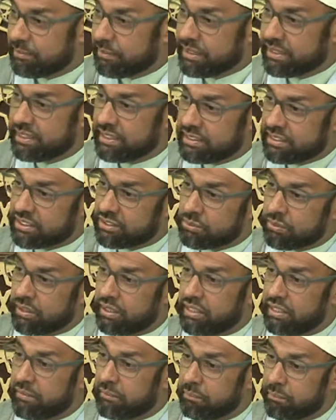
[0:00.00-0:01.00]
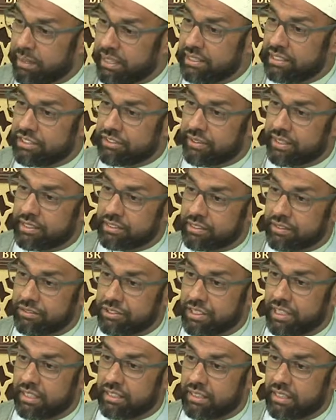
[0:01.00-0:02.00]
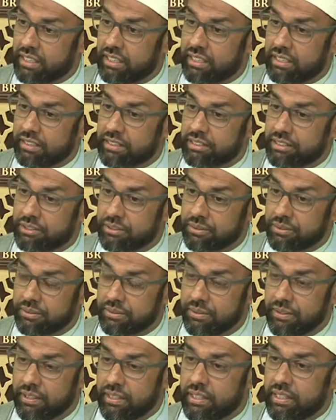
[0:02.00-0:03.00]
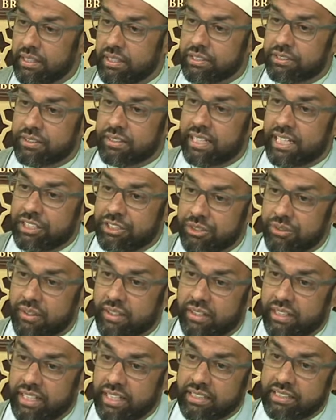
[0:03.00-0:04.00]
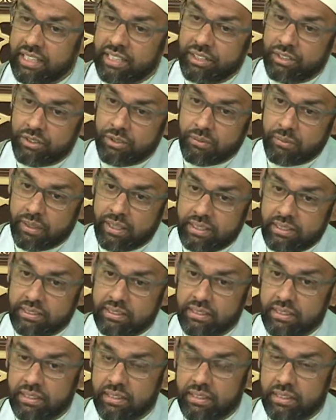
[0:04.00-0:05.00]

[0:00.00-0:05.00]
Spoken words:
But this is one of the big tricks of shaitan, to let you think that, you know what?